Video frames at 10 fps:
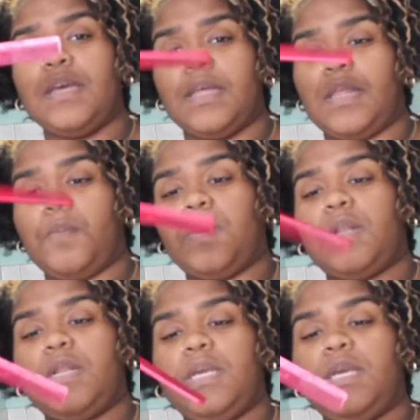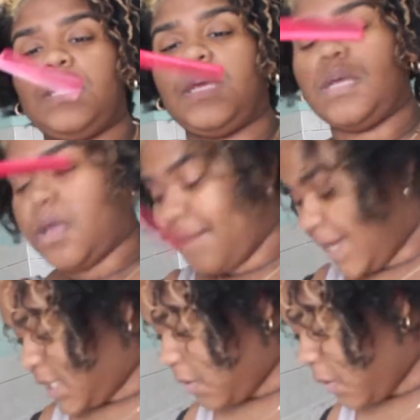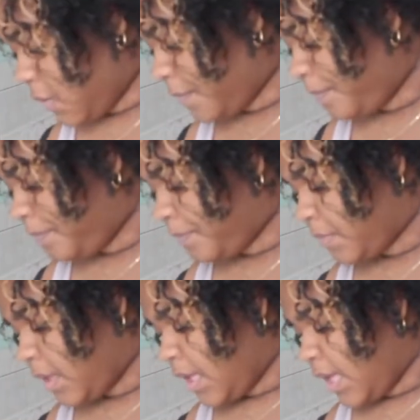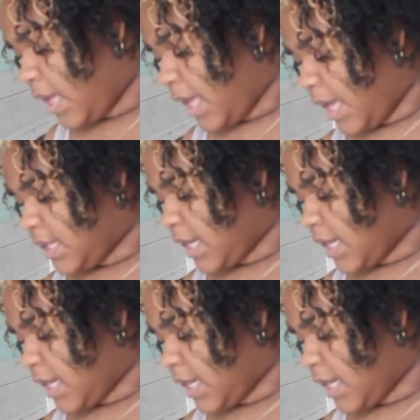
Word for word: And then we're going to need a rat tail comb. And